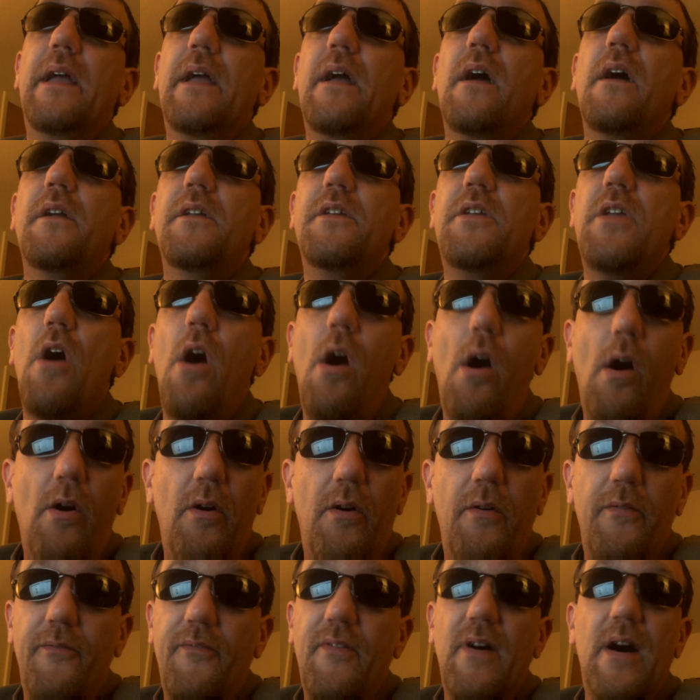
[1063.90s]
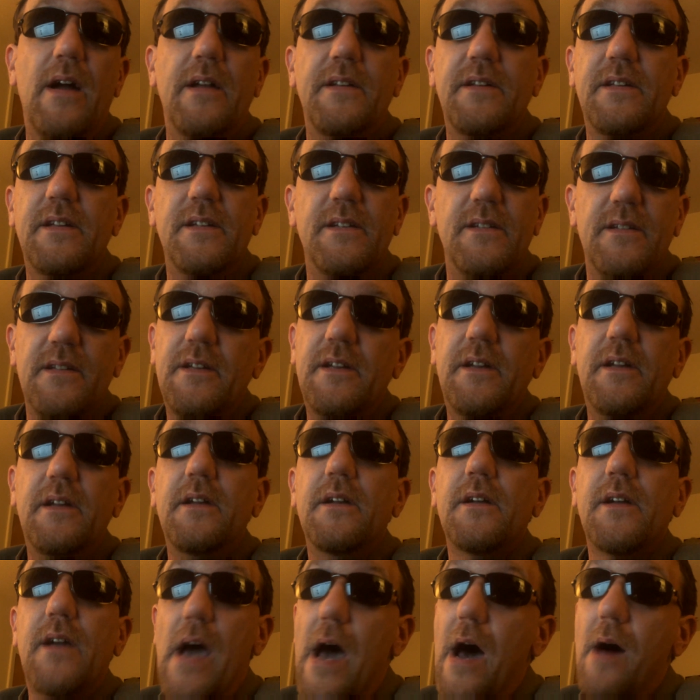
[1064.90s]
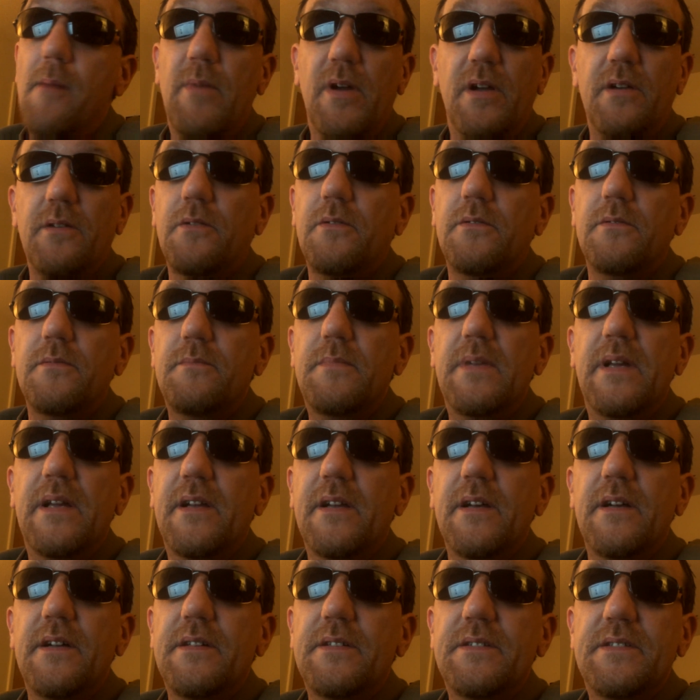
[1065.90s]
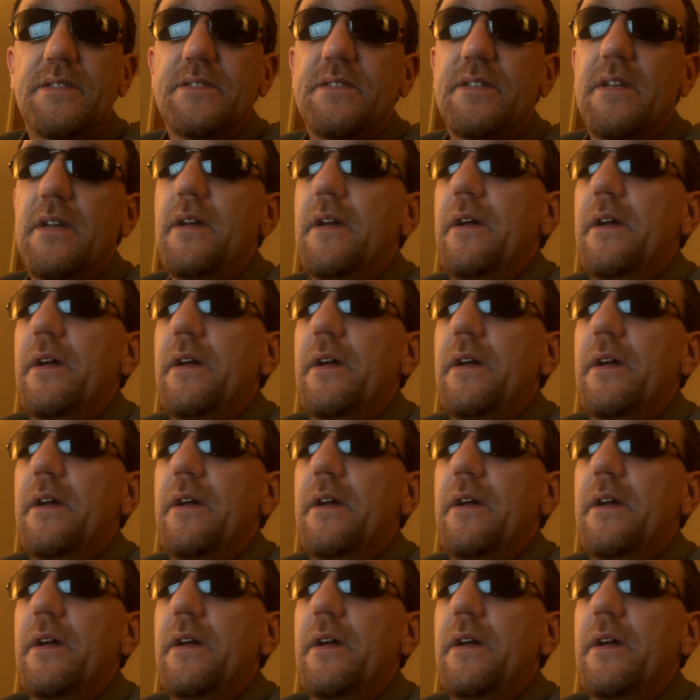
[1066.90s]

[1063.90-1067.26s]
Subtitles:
y'all find it comical, because